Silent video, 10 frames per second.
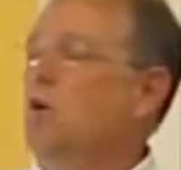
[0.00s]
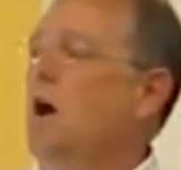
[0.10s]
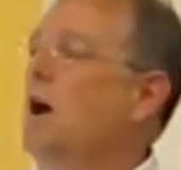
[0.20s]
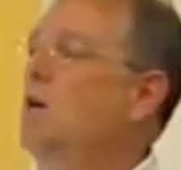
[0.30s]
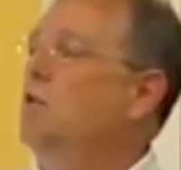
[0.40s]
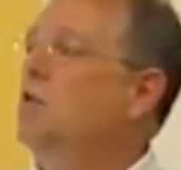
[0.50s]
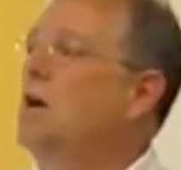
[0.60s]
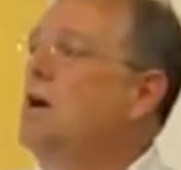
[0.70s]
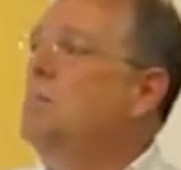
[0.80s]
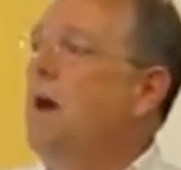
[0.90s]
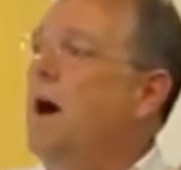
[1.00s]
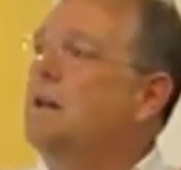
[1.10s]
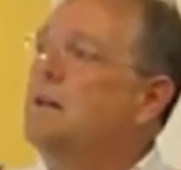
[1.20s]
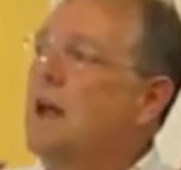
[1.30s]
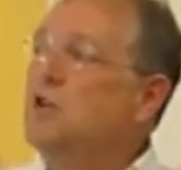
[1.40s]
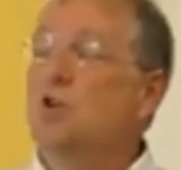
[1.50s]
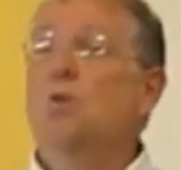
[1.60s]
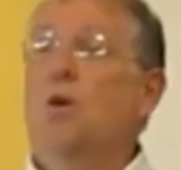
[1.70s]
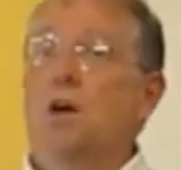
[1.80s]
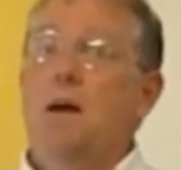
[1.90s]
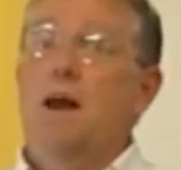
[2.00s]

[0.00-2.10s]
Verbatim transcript: Bordeaux. But they do worry